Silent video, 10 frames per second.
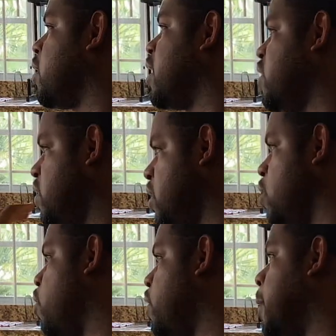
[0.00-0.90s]
can see
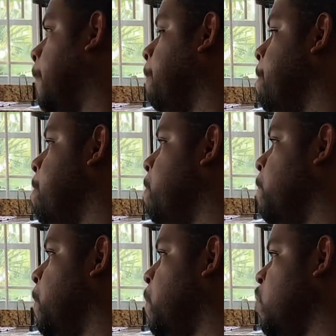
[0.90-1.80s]
God.
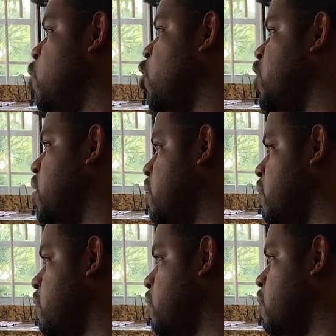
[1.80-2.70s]
Not
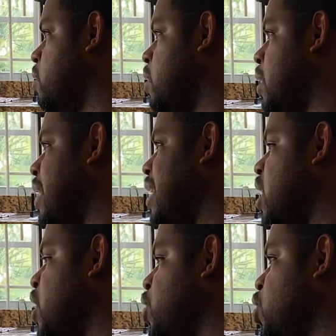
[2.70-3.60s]
just in
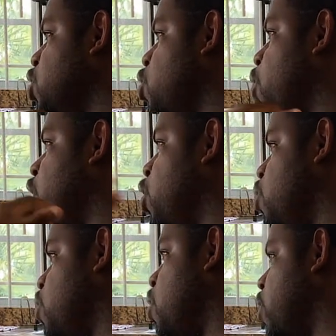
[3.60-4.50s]
us showing
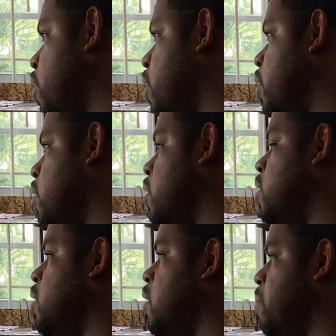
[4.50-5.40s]
you God,
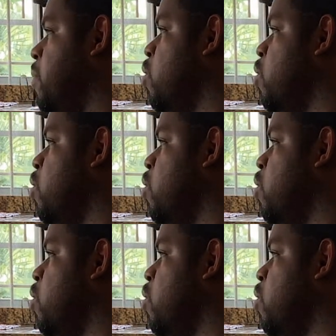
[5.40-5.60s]
but